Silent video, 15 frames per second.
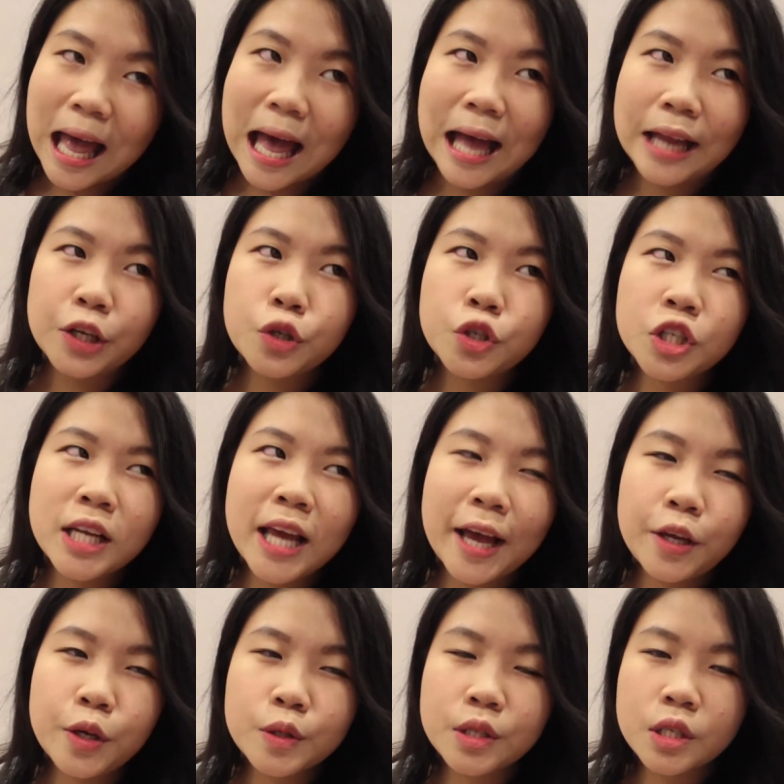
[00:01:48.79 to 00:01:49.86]
And usually I
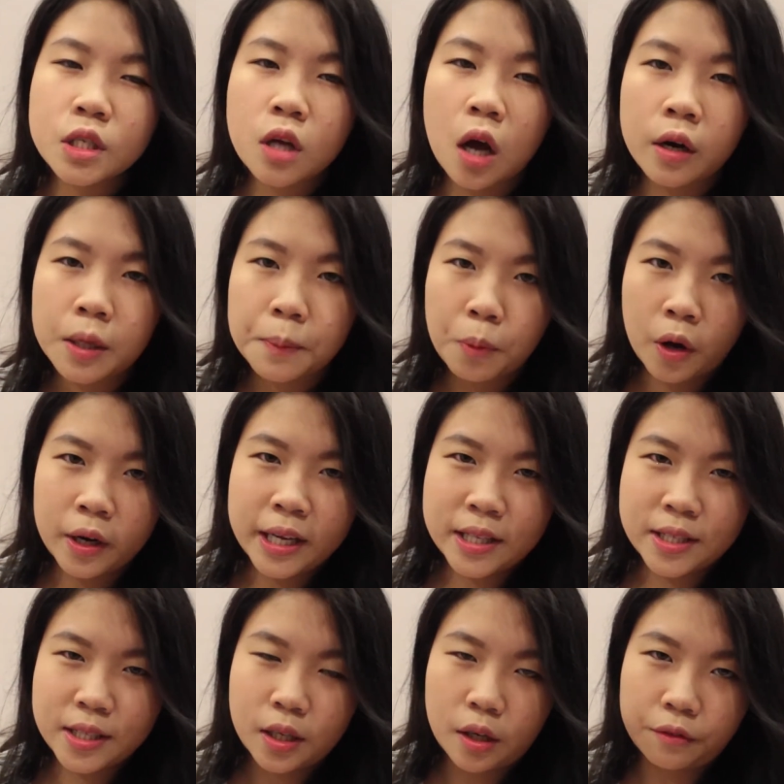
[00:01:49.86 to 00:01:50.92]
use this on the body
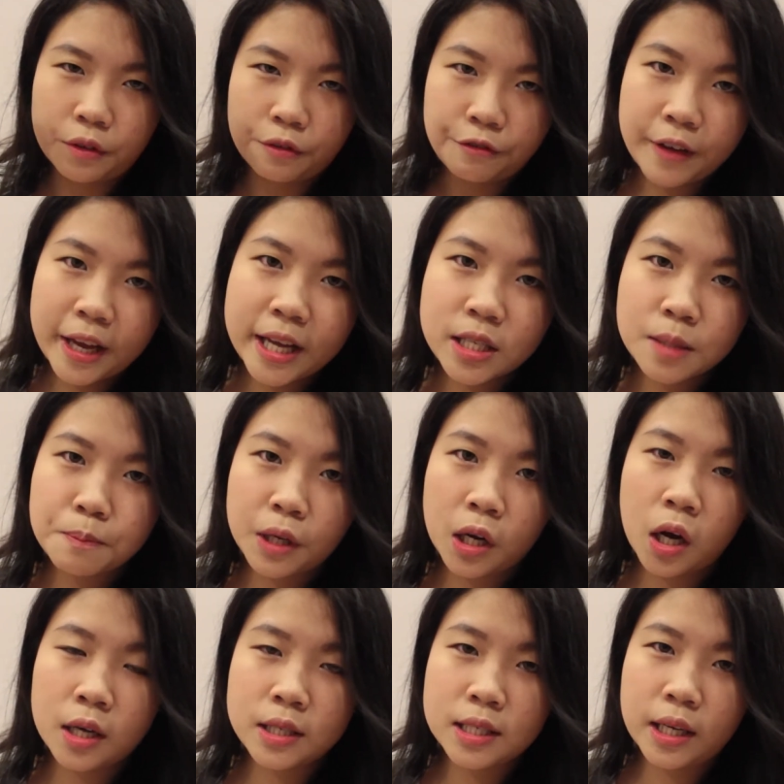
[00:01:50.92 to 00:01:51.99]
instead of the face
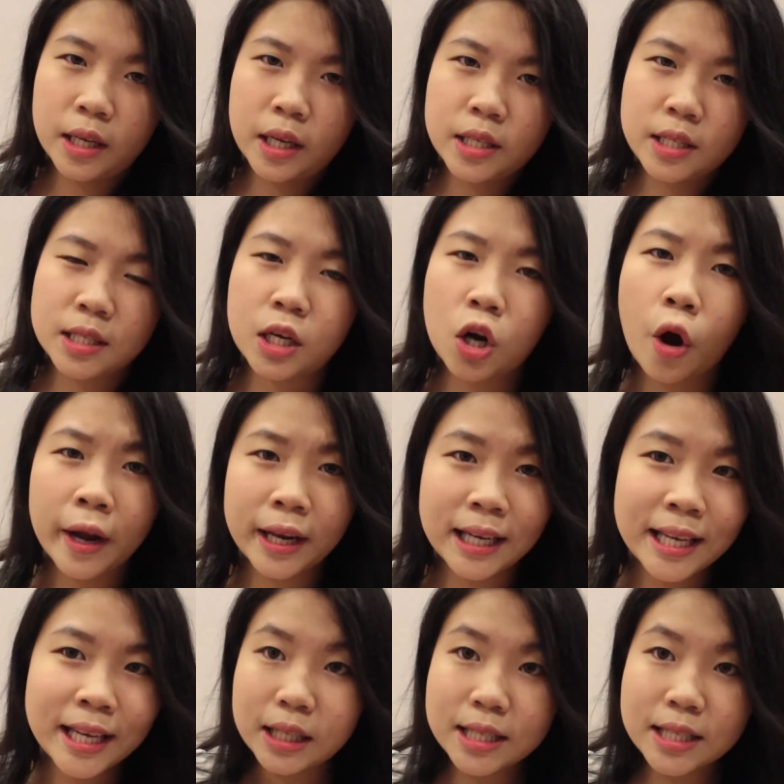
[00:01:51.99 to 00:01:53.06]
because it isn't
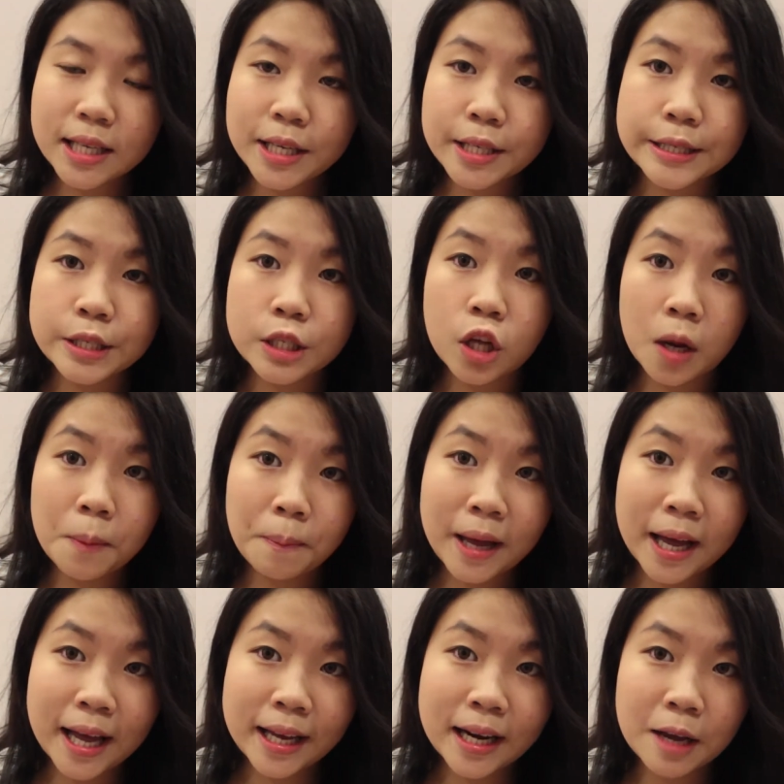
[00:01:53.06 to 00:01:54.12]
oily. This is not
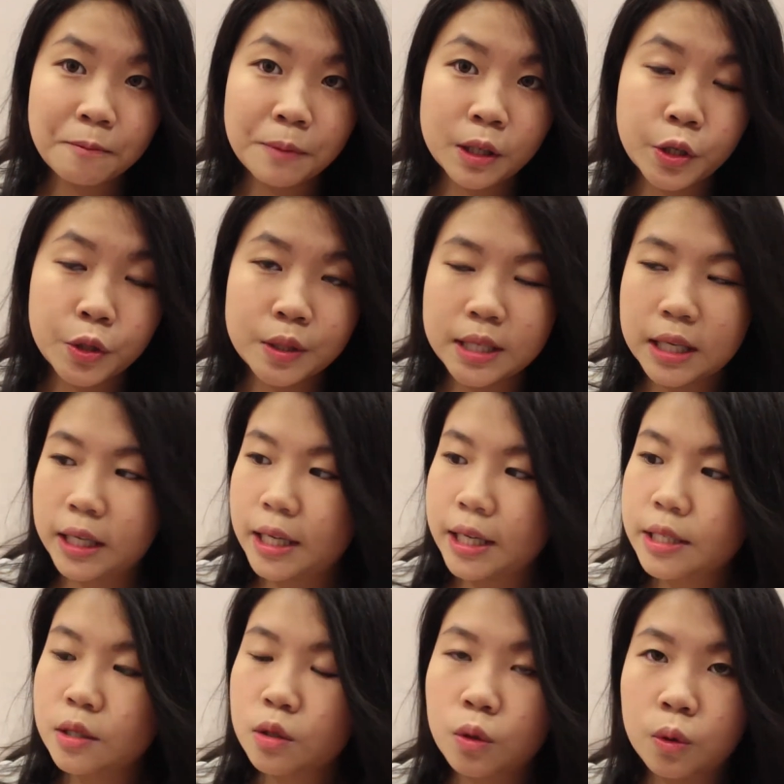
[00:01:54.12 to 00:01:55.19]
bad. I've been using
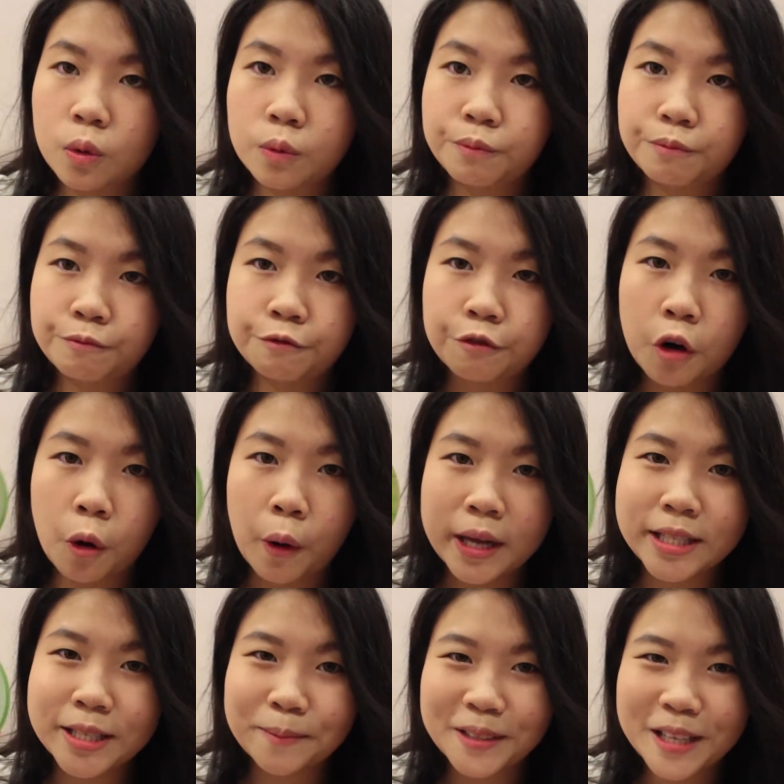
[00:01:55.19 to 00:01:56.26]
this for
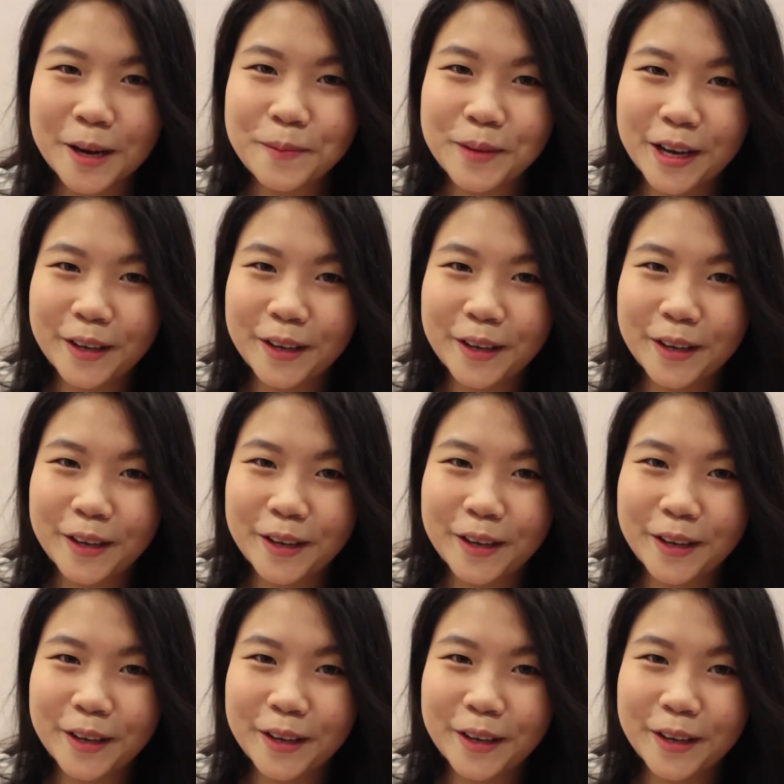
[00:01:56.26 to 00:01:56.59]
quite some time